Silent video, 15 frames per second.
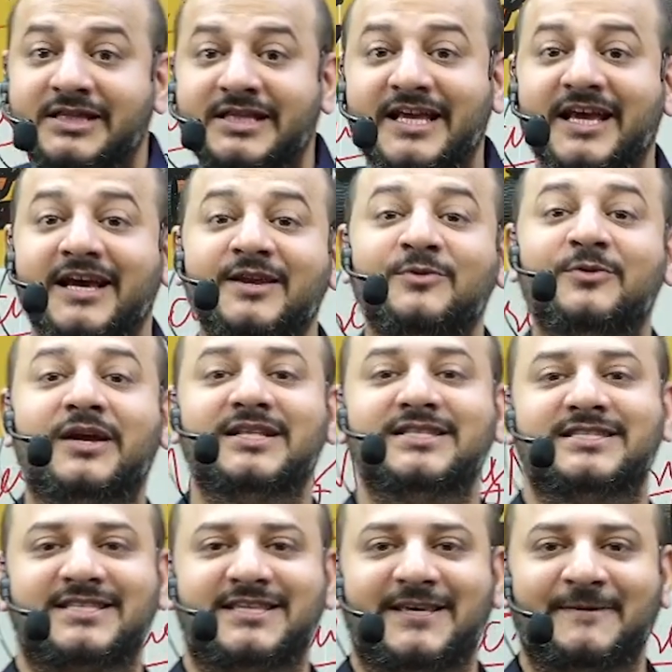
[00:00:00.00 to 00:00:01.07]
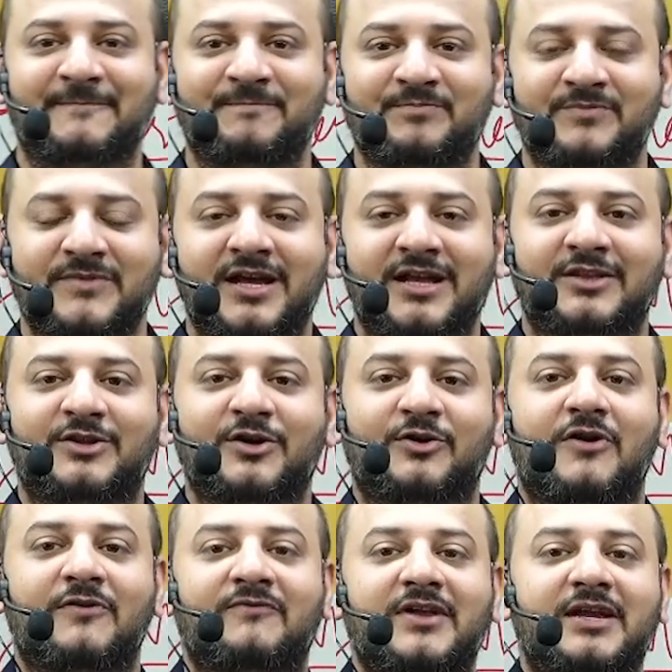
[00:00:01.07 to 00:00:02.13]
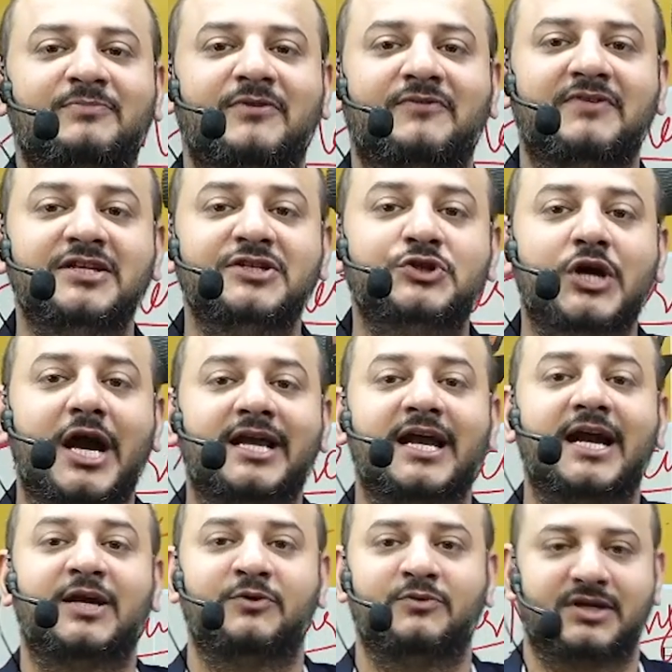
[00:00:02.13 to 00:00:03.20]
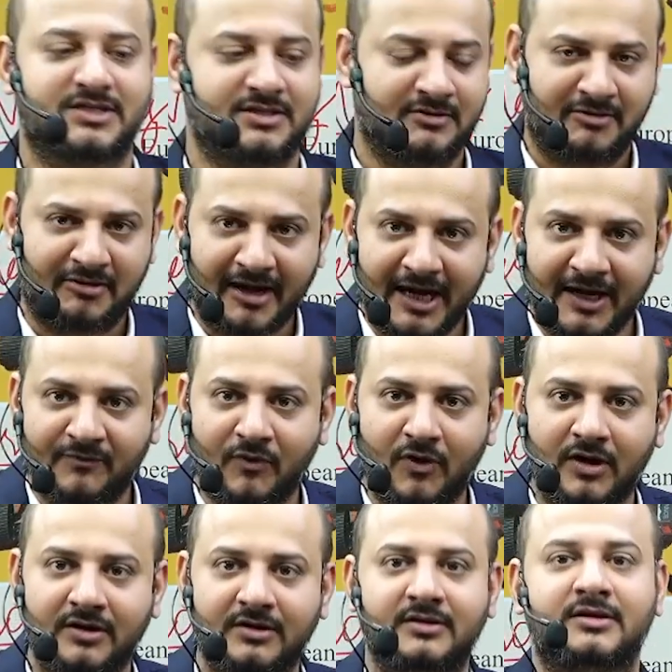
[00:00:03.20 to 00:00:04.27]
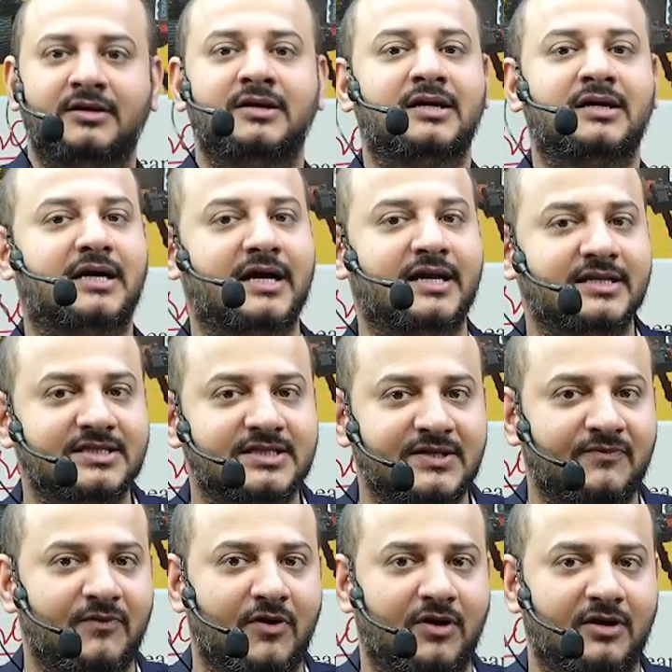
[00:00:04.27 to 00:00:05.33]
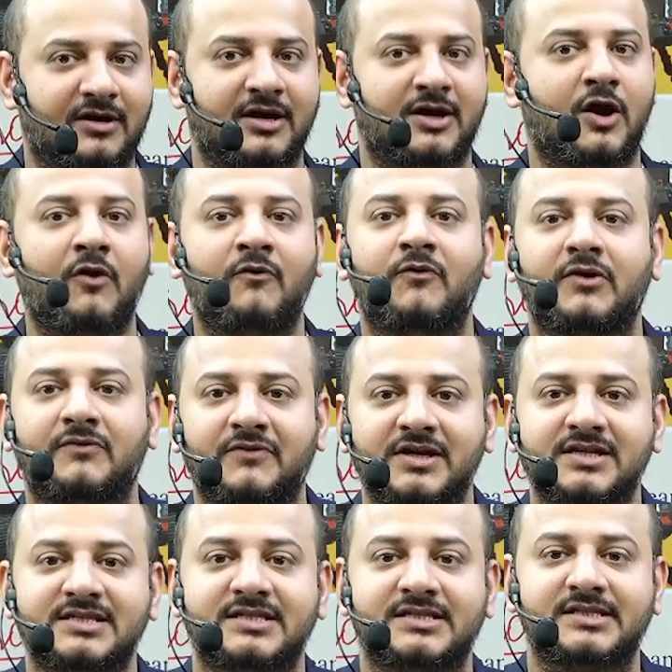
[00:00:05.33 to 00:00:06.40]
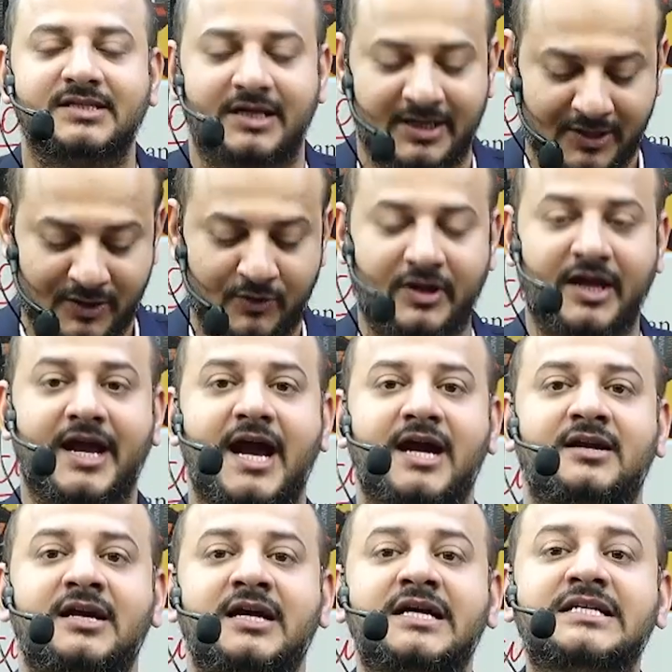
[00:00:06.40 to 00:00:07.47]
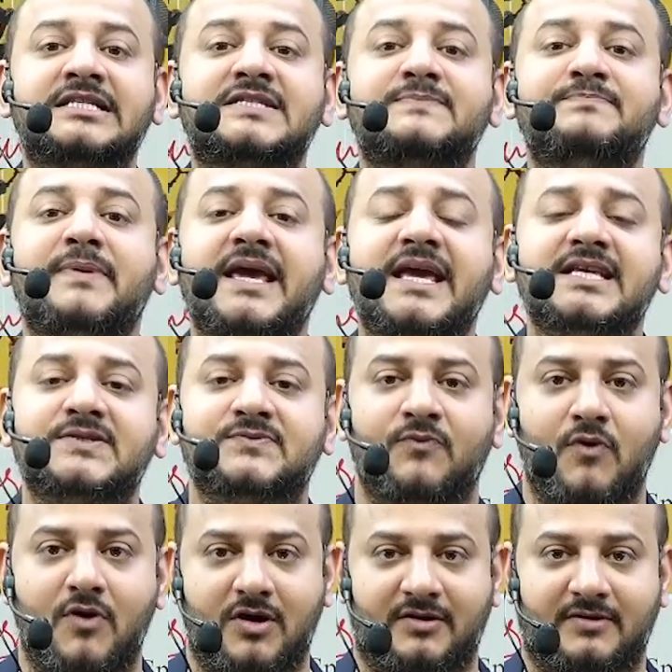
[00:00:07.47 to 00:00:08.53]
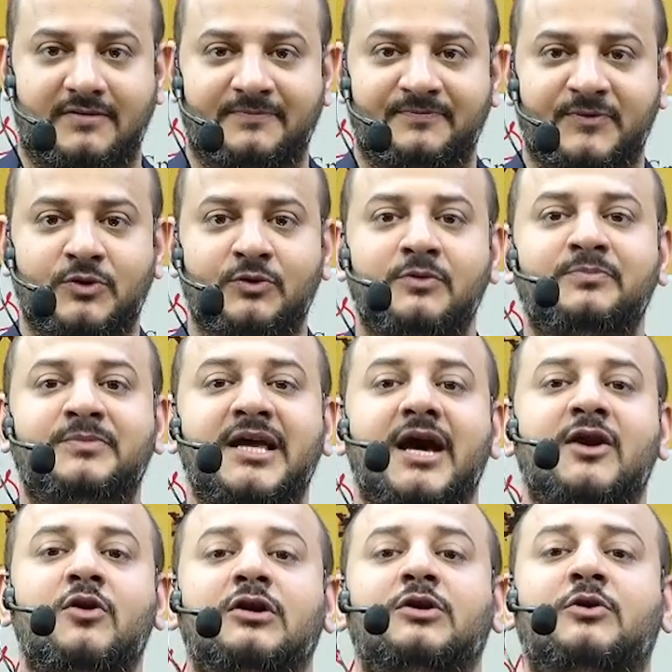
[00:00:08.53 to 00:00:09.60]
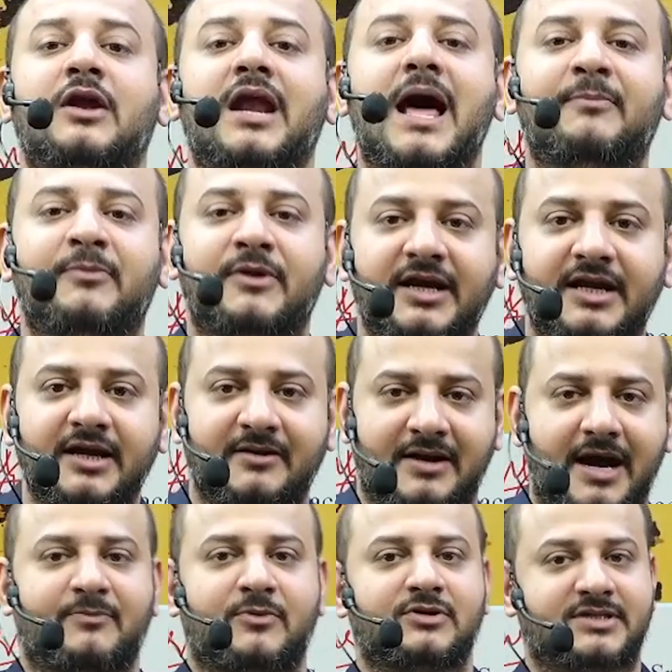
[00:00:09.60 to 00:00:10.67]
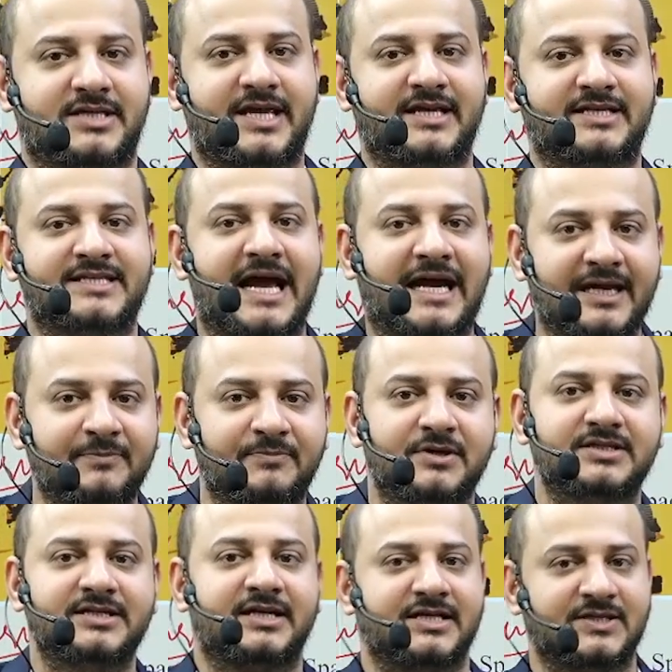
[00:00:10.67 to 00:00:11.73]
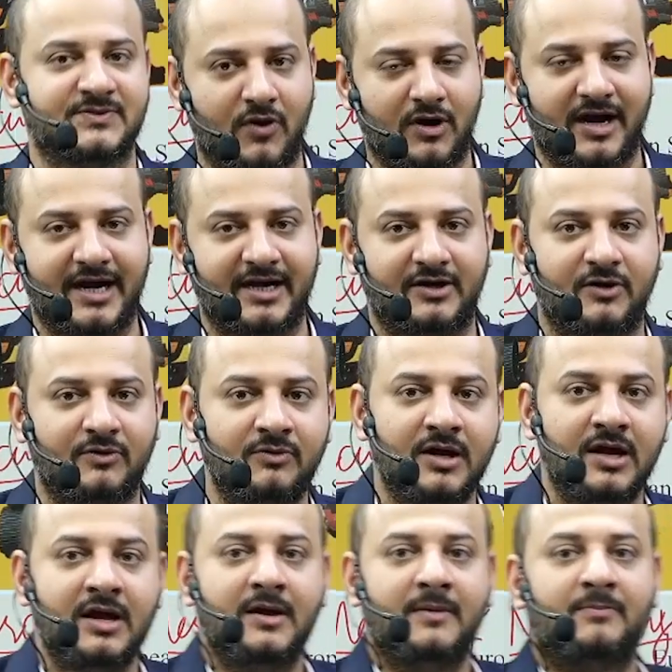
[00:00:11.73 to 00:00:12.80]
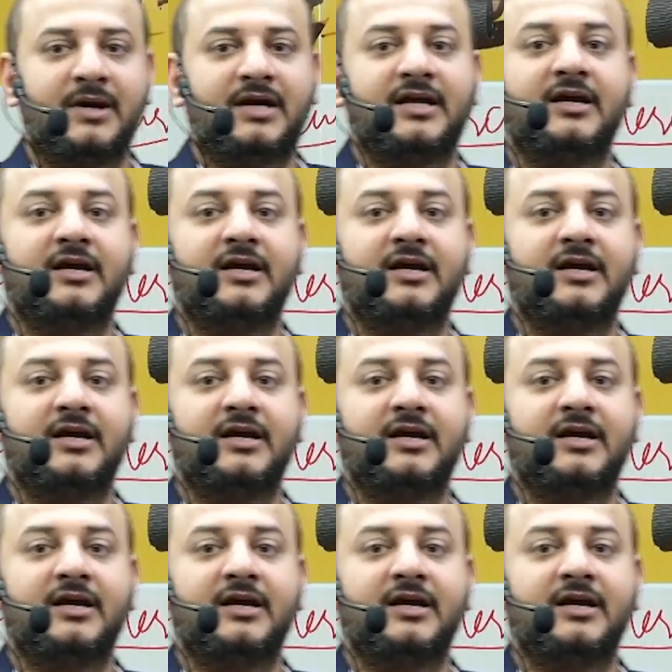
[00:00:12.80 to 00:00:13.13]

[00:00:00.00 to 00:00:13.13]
here you can see the conflict between China and US, trade war, currency war. Now what we are looking at, space war, you know, they are not collaborating. I'm not saying exactly per se it is war right now, but here